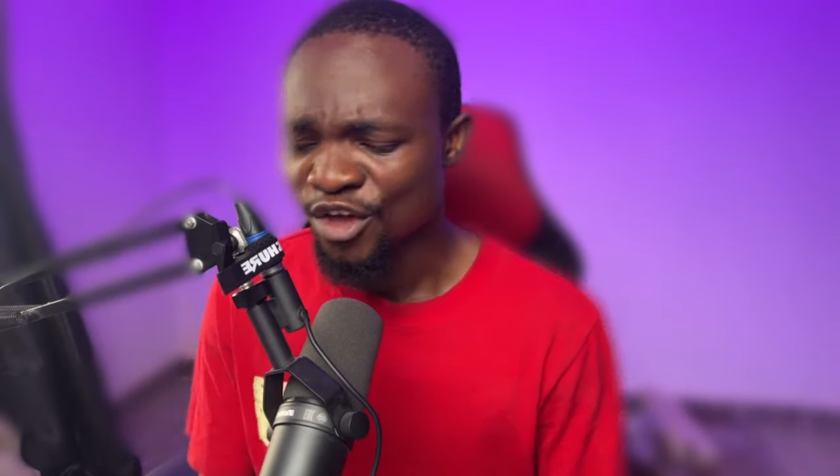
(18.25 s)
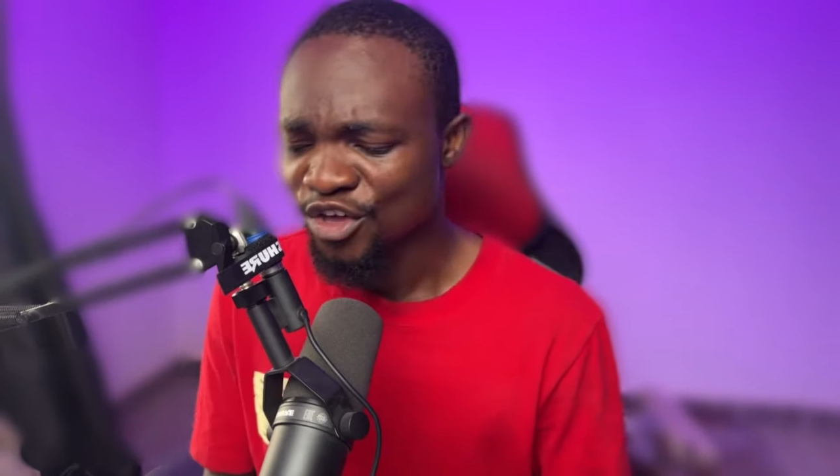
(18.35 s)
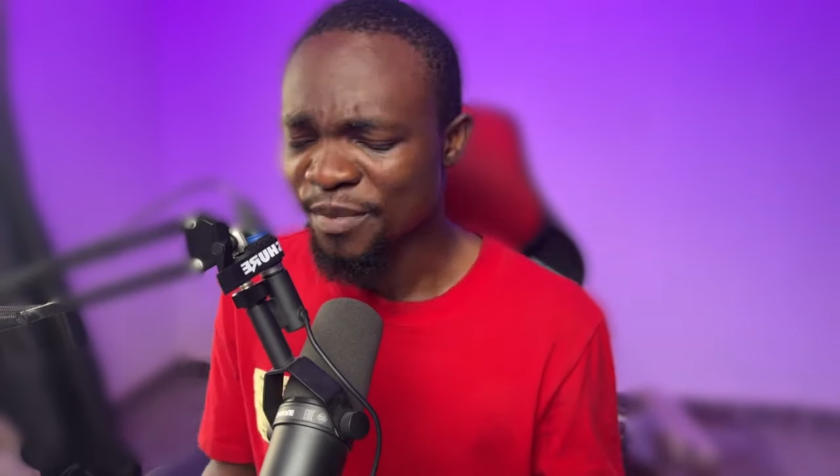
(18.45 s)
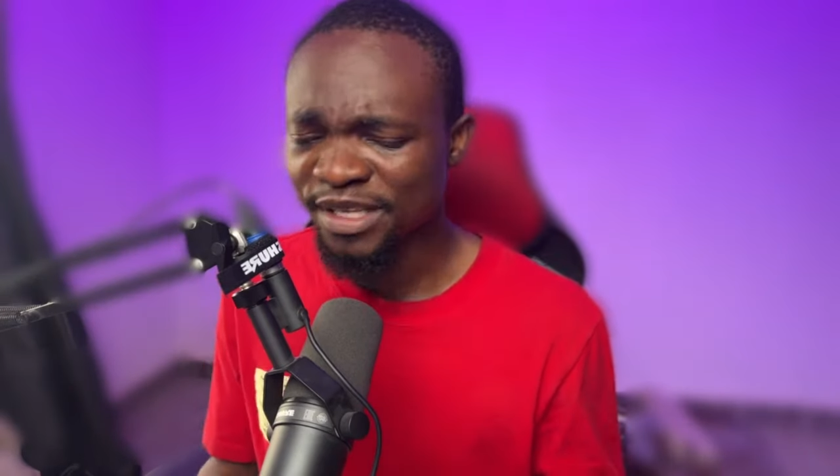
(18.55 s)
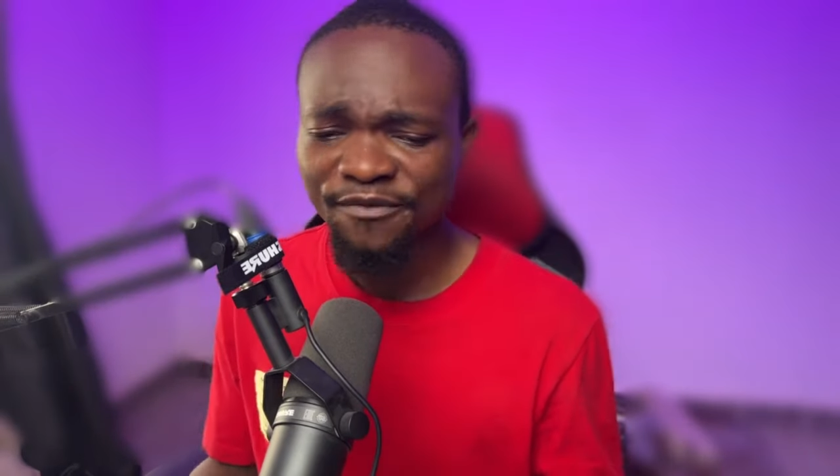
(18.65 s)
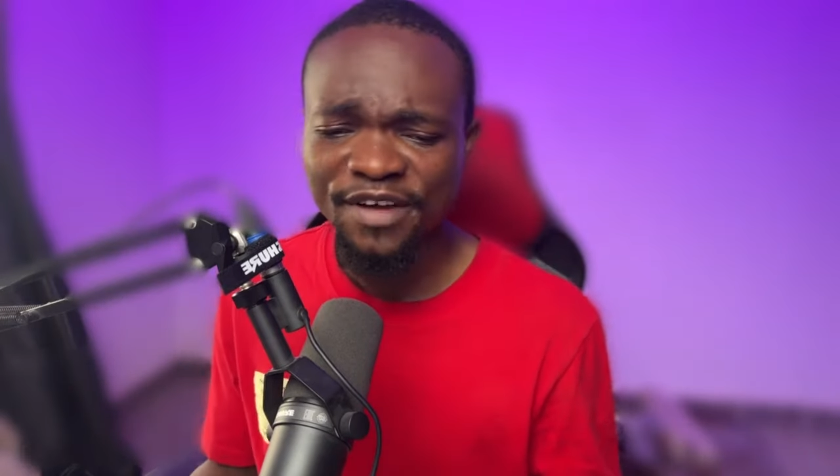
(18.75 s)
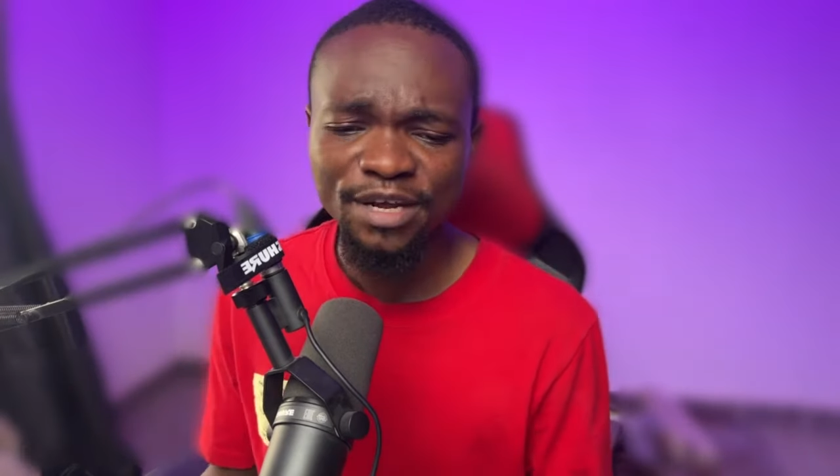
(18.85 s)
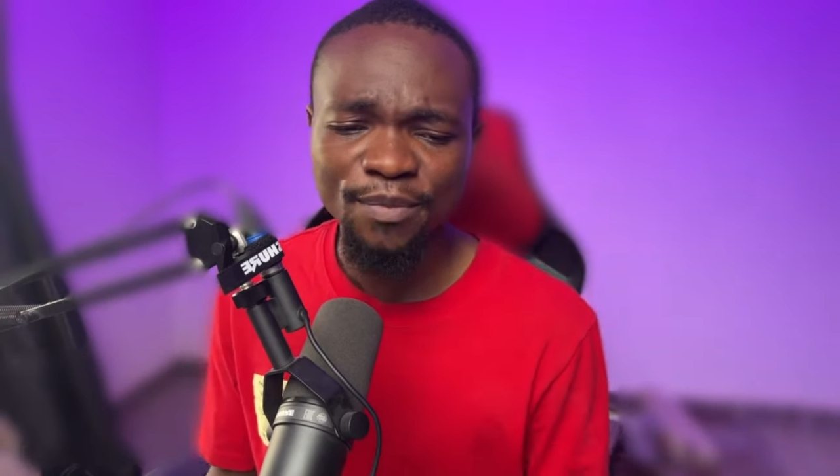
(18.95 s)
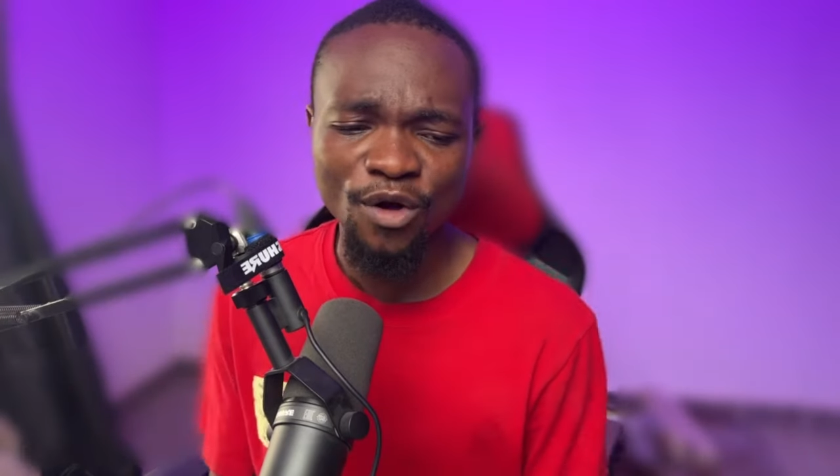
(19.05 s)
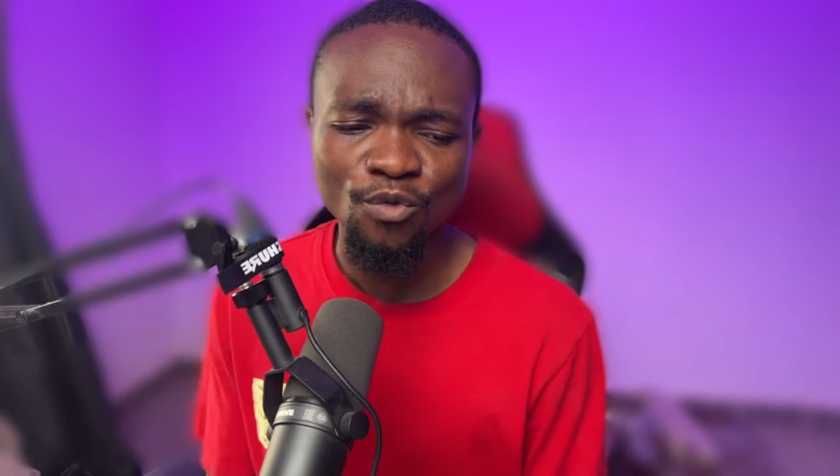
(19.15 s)
You might have heard
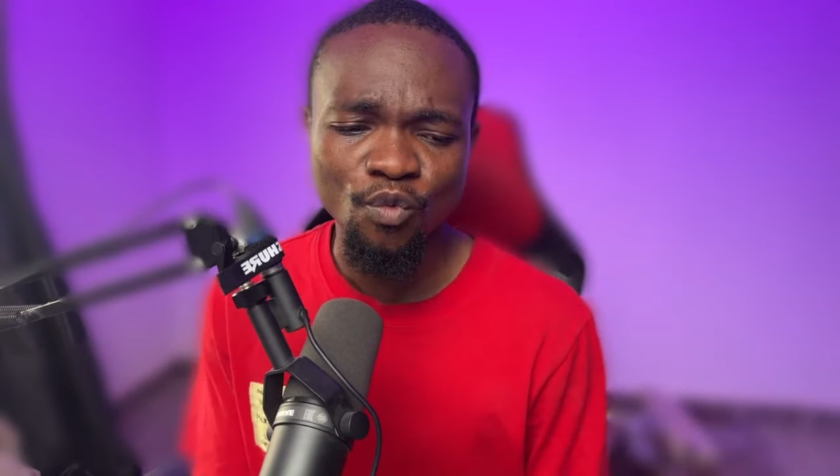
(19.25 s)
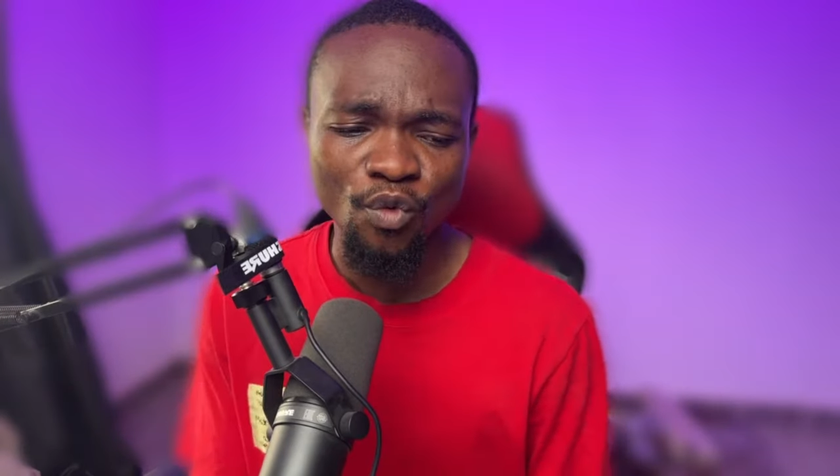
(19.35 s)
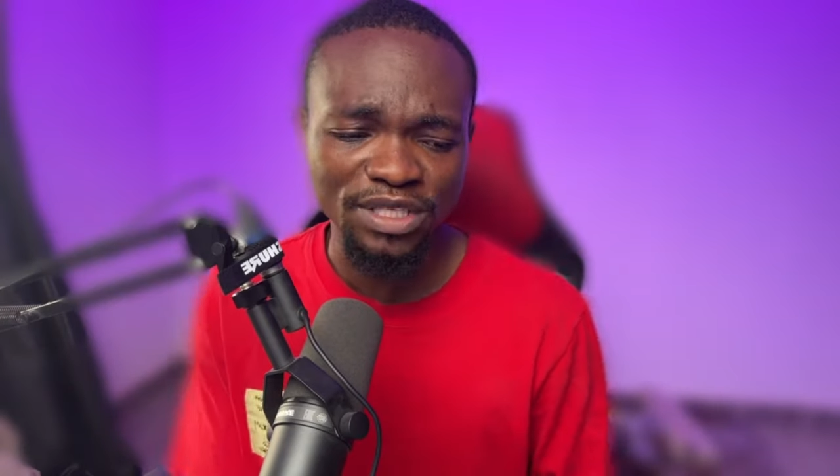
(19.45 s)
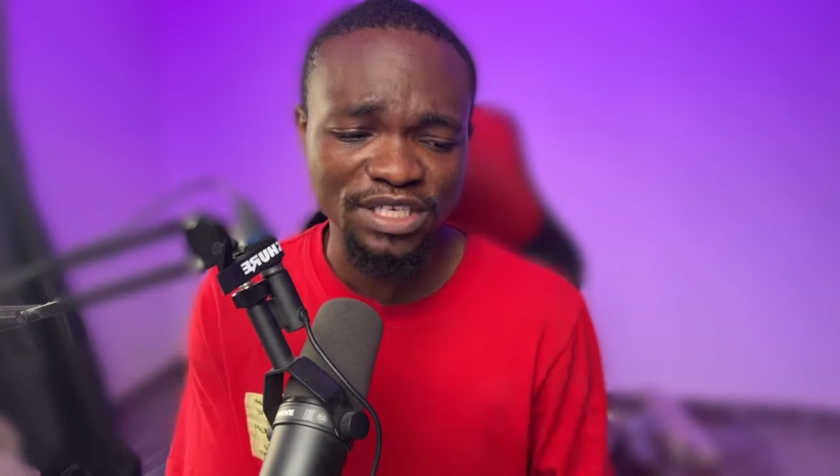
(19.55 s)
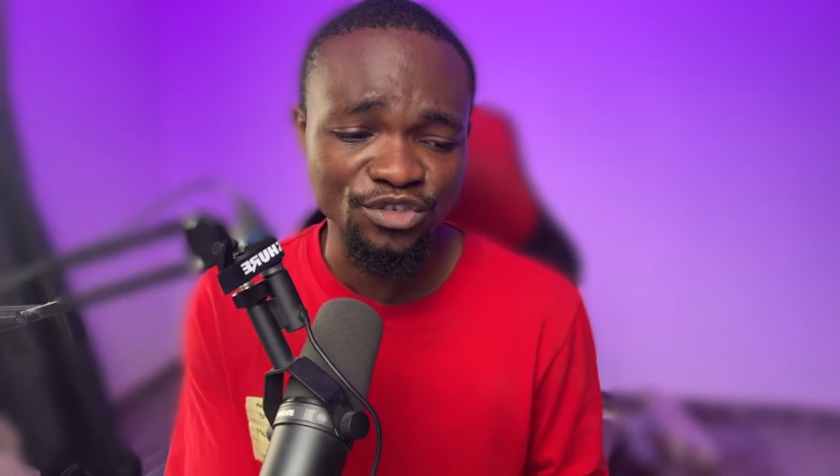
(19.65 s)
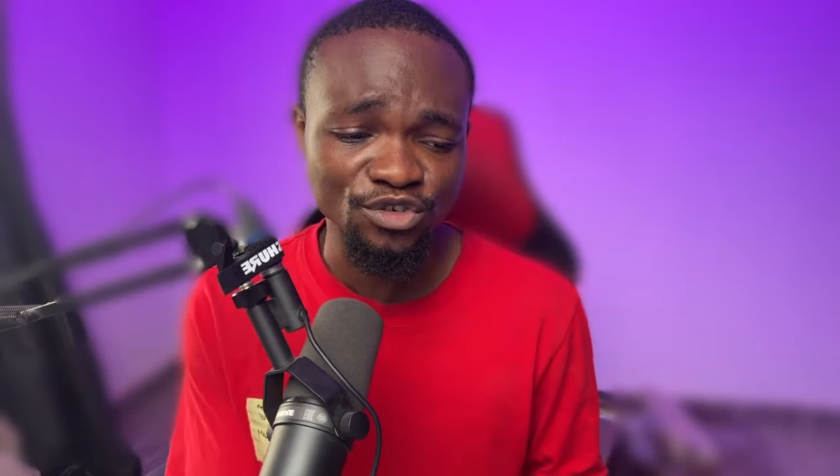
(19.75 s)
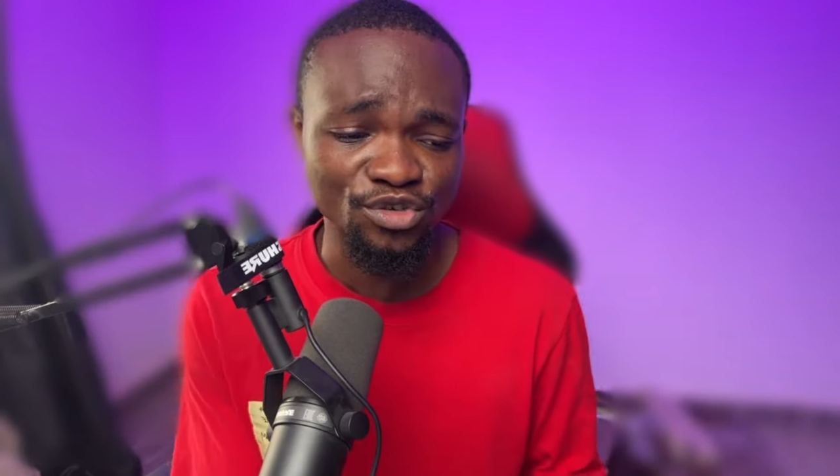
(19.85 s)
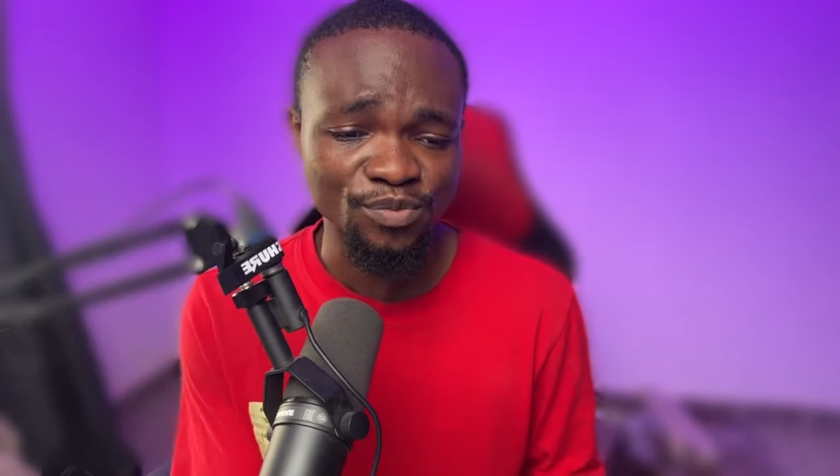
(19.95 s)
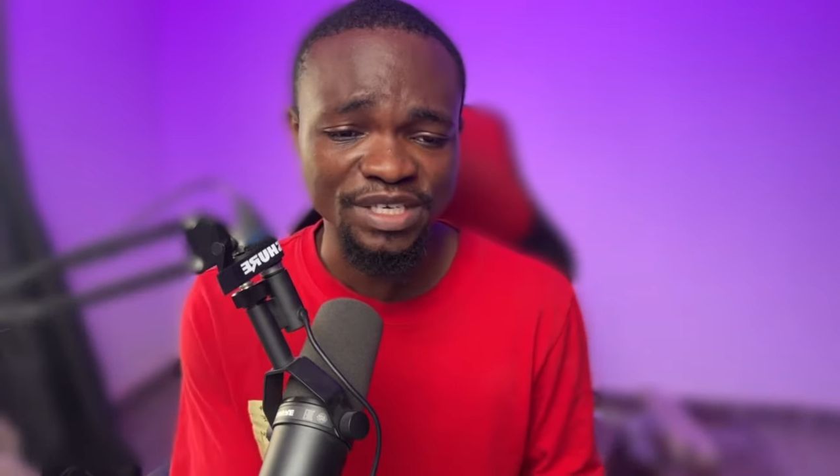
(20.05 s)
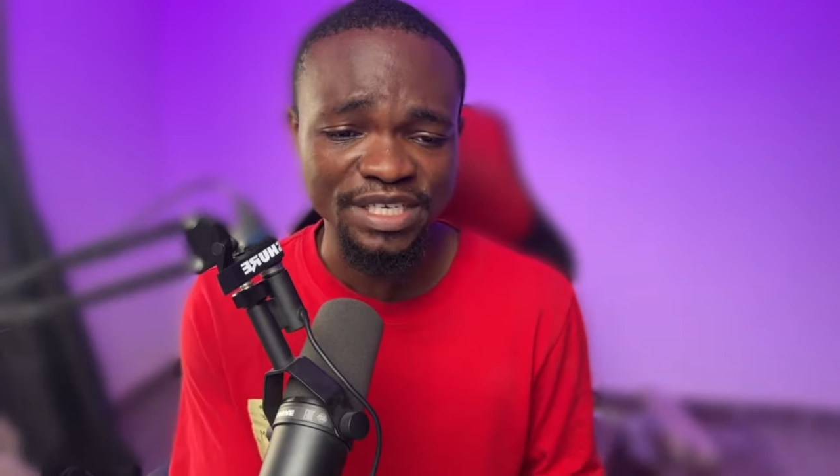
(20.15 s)
about what
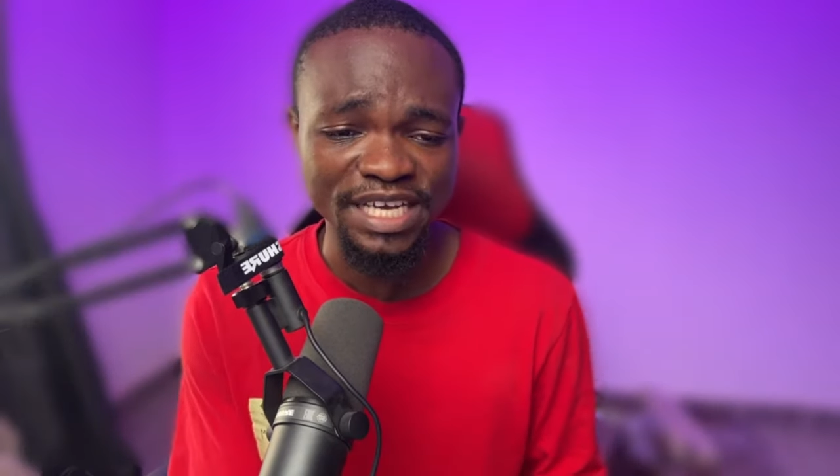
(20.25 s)
YouTube is